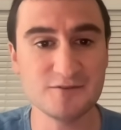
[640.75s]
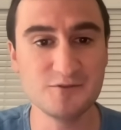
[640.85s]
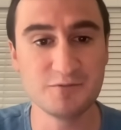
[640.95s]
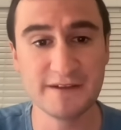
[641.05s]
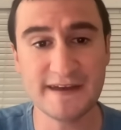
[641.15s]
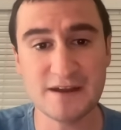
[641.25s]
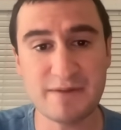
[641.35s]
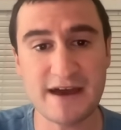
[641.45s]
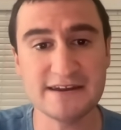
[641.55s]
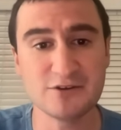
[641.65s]
who really had a
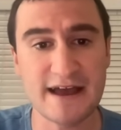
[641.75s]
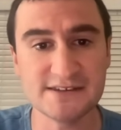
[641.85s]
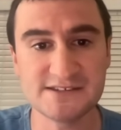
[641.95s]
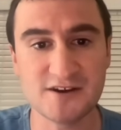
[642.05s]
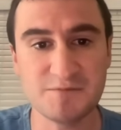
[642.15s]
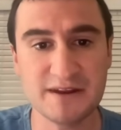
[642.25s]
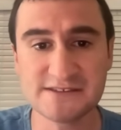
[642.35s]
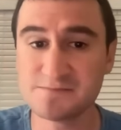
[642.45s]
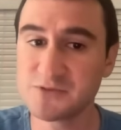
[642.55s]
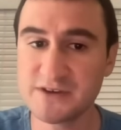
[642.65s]
bad year last year, but he
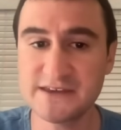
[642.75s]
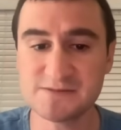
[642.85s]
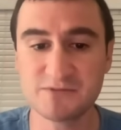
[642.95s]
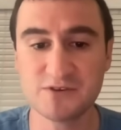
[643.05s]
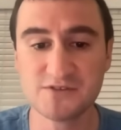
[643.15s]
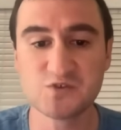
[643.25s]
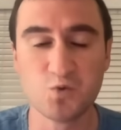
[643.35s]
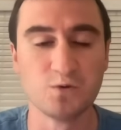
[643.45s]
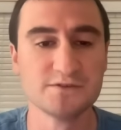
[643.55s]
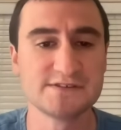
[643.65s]
has some good, he has some good
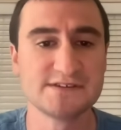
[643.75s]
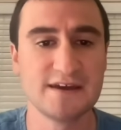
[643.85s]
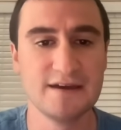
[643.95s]
tools.